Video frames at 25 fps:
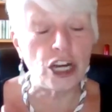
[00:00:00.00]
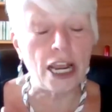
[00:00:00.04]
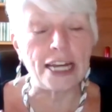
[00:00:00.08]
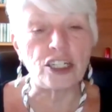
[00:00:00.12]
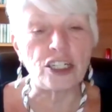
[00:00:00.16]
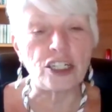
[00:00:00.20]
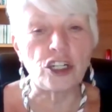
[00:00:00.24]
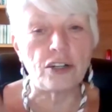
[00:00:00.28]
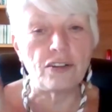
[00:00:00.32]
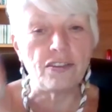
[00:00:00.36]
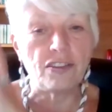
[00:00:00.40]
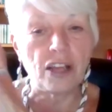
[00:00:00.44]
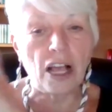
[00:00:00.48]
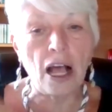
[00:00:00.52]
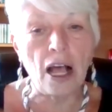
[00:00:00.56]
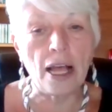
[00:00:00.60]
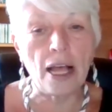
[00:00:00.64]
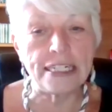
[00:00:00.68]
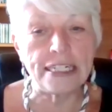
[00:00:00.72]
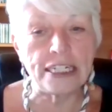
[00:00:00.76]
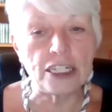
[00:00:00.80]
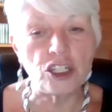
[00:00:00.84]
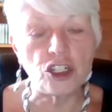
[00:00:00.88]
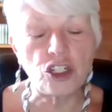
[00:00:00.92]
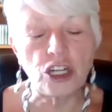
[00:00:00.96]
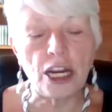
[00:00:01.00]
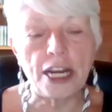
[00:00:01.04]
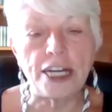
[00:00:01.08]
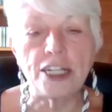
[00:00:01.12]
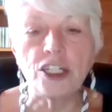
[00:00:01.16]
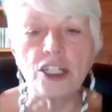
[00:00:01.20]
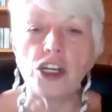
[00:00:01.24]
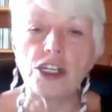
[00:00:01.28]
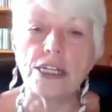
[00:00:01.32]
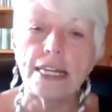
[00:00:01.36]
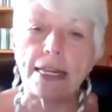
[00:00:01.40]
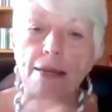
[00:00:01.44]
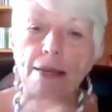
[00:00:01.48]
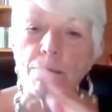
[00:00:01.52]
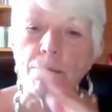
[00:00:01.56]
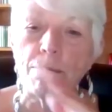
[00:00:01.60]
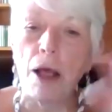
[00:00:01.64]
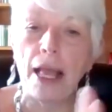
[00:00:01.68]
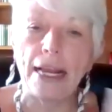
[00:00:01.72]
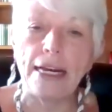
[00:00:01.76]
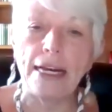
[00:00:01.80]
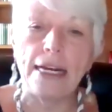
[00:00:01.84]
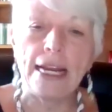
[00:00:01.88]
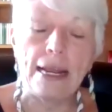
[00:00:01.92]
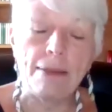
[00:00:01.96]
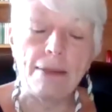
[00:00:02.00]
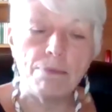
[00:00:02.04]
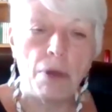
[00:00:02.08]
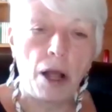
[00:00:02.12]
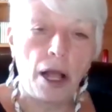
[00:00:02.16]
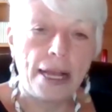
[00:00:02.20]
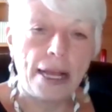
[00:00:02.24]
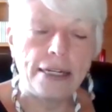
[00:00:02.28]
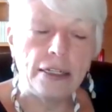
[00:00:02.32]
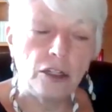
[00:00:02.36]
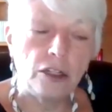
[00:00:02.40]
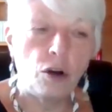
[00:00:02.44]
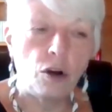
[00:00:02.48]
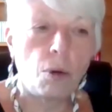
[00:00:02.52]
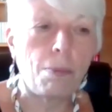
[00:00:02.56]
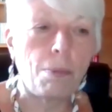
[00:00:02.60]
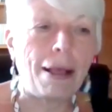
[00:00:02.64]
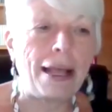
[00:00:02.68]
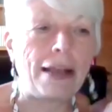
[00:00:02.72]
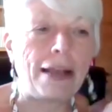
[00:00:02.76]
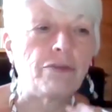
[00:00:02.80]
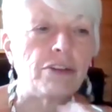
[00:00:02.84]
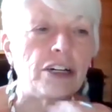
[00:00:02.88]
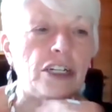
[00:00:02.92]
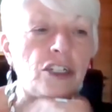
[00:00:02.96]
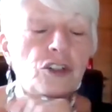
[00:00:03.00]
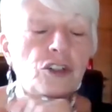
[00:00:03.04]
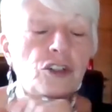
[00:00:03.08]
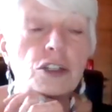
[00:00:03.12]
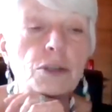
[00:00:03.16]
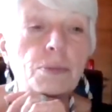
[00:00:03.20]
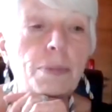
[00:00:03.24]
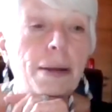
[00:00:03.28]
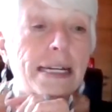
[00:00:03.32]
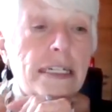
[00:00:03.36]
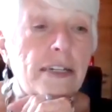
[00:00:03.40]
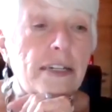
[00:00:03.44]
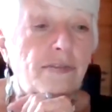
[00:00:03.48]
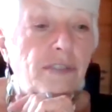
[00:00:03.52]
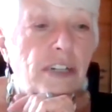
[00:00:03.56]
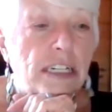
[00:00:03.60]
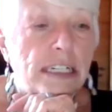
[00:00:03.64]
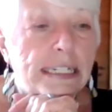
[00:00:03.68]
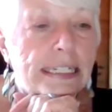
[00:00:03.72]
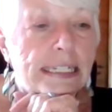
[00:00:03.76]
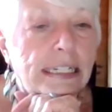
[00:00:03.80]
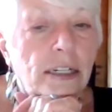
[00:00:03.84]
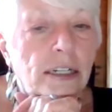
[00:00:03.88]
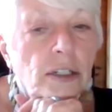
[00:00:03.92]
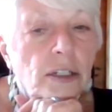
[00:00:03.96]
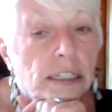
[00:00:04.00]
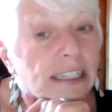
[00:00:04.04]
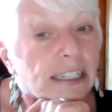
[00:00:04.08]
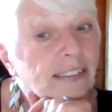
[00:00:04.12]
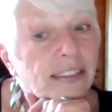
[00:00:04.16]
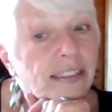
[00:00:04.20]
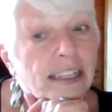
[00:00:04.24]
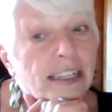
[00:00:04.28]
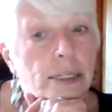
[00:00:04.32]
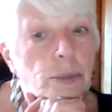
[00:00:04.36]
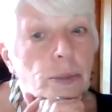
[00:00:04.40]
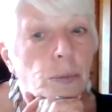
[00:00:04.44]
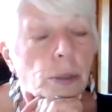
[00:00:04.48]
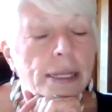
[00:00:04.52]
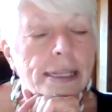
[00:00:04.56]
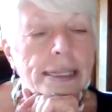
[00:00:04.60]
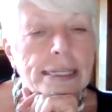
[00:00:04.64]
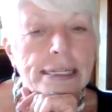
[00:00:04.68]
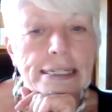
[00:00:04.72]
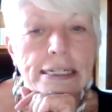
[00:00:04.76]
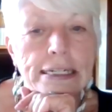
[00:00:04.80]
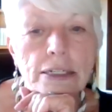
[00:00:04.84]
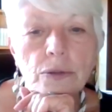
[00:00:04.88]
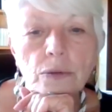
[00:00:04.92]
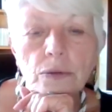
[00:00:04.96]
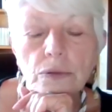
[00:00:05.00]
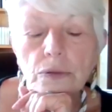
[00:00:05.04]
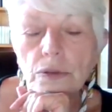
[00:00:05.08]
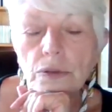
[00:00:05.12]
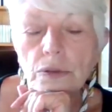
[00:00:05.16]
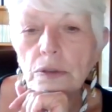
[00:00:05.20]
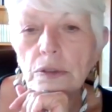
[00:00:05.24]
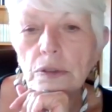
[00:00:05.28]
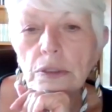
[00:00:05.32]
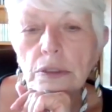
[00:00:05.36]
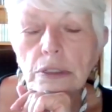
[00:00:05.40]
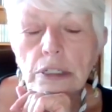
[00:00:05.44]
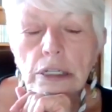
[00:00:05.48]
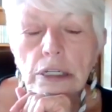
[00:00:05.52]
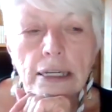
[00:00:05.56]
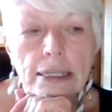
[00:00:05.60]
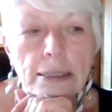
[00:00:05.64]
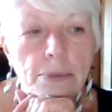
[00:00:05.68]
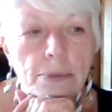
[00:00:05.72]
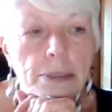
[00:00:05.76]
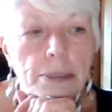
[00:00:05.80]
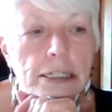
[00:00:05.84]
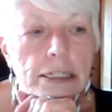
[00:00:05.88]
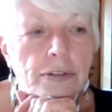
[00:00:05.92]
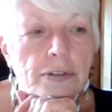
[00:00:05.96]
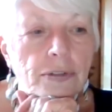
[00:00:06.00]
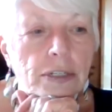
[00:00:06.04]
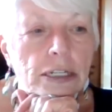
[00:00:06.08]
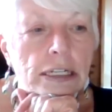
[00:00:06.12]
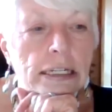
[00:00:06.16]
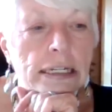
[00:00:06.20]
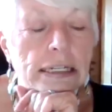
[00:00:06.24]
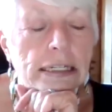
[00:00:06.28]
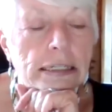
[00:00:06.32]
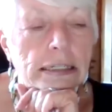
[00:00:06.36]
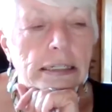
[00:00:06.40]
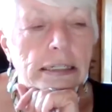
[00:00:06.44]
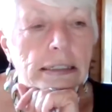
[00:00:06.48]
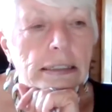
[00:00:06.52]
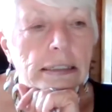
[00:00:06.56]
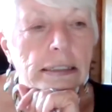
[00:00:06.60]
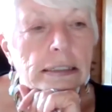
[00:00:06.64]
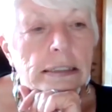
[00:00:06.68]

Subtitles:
change, and if the guidance changes, it might not back retrospectively. So that's why they don't tie themselves in.